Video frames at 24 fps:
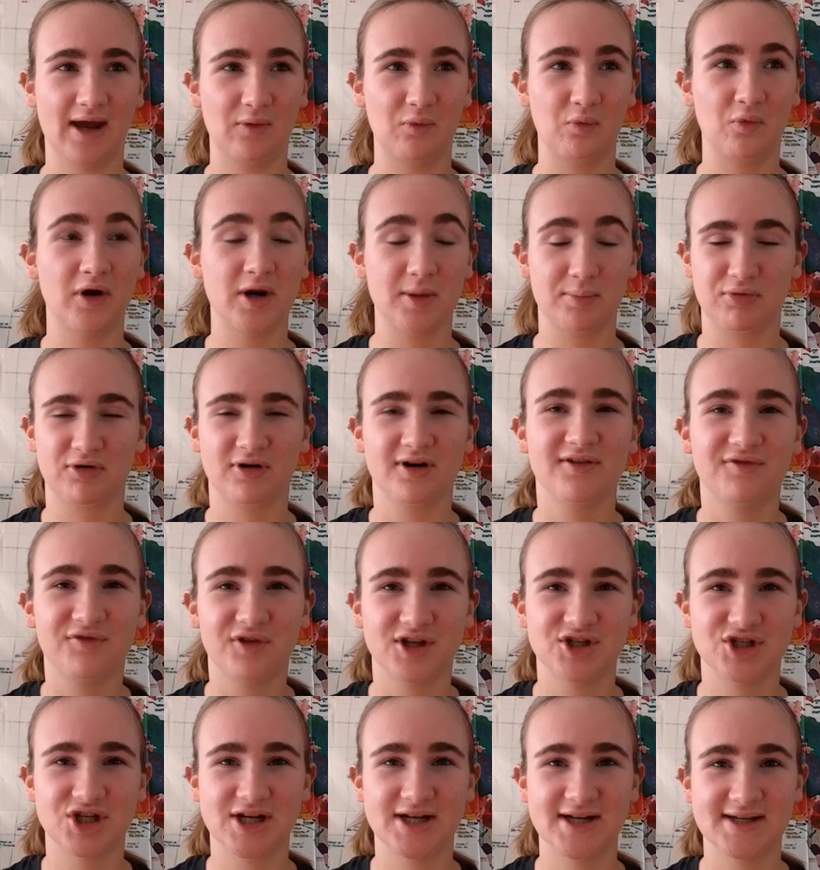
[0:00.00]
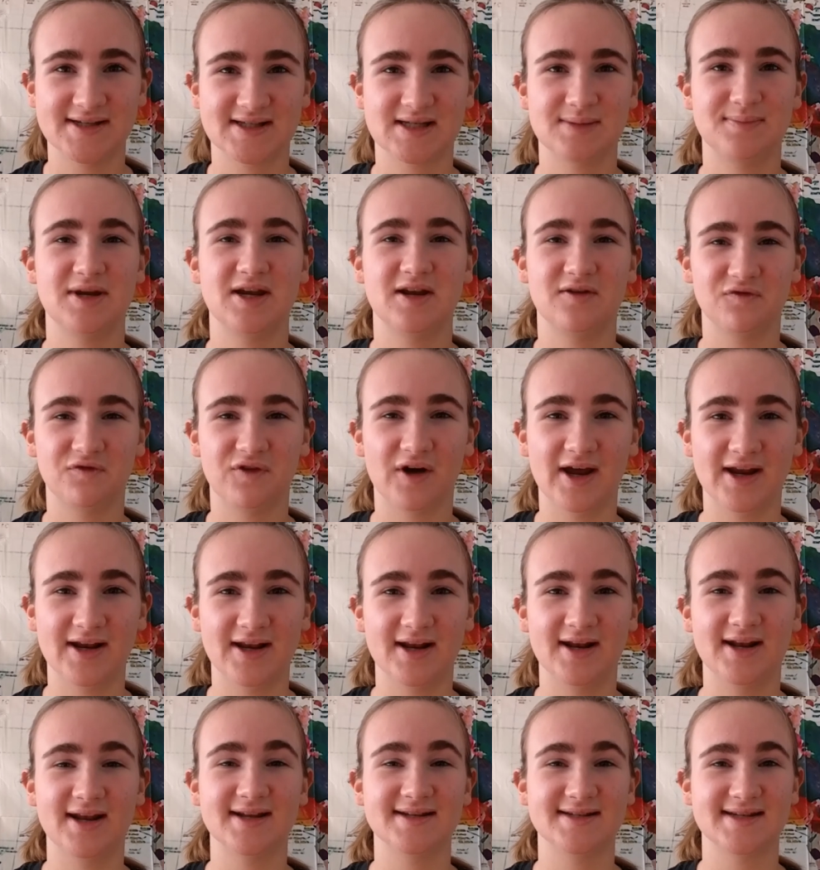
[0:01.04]
what a privilege it is to be
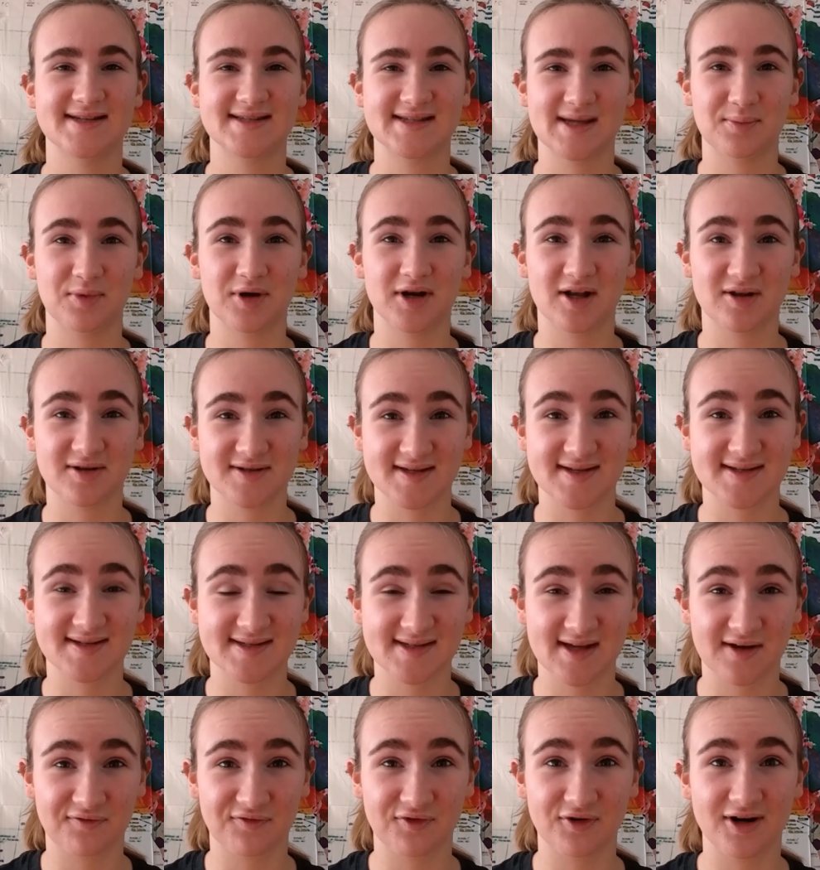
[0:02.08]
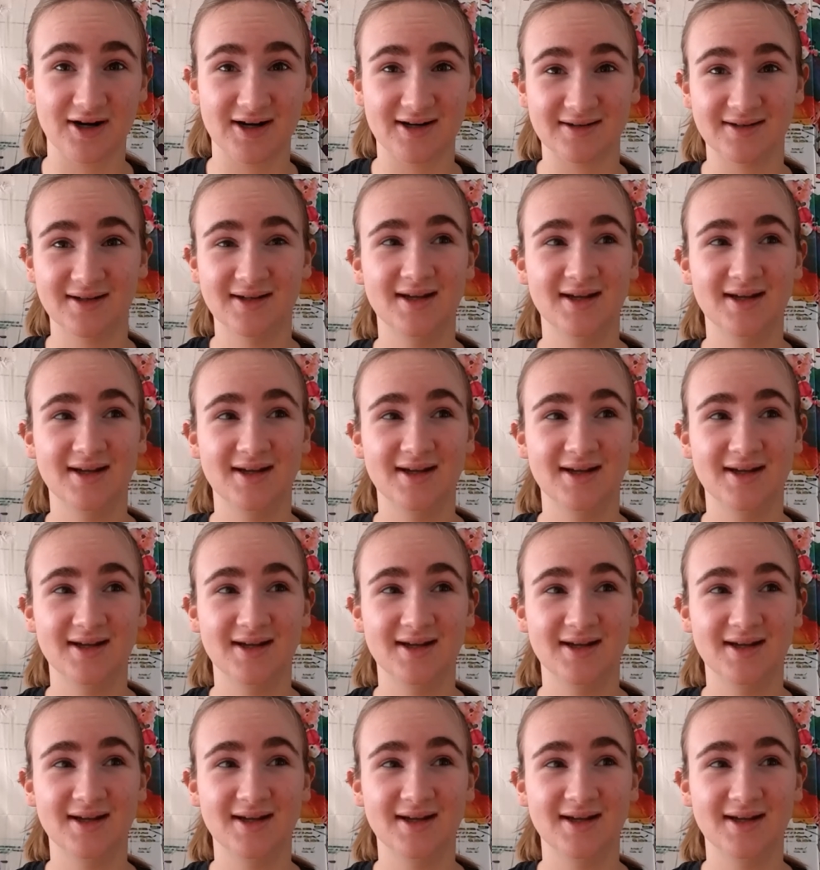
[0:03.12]
invited into someone else's suffering,